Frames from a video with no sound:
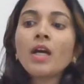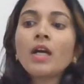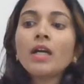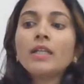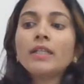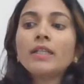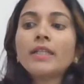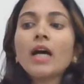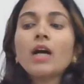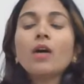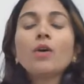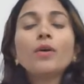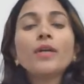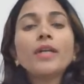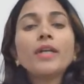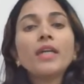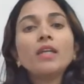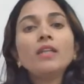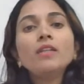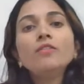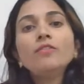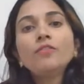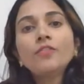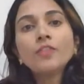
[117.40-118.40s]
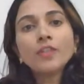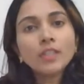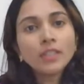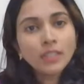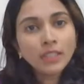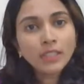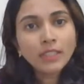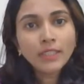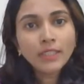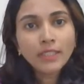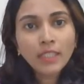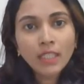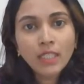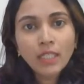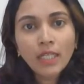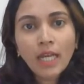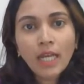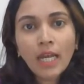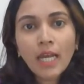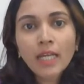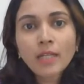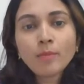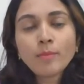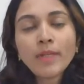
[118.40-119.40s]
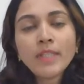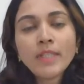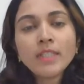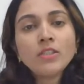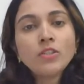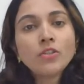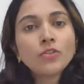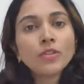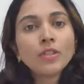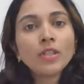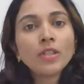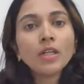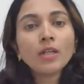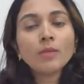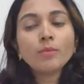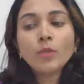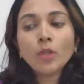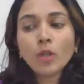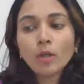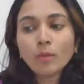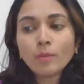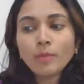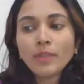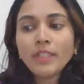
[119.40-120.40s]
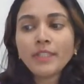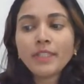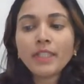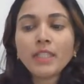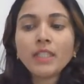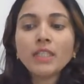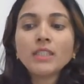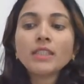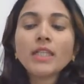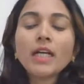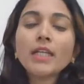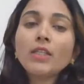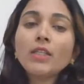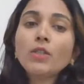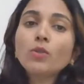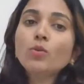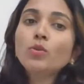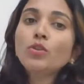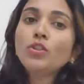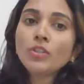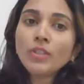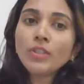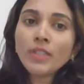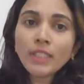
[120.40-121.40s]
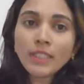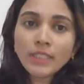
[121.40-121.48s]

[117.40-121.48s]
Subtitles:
Now, infertility and menstrual abnormalities are usually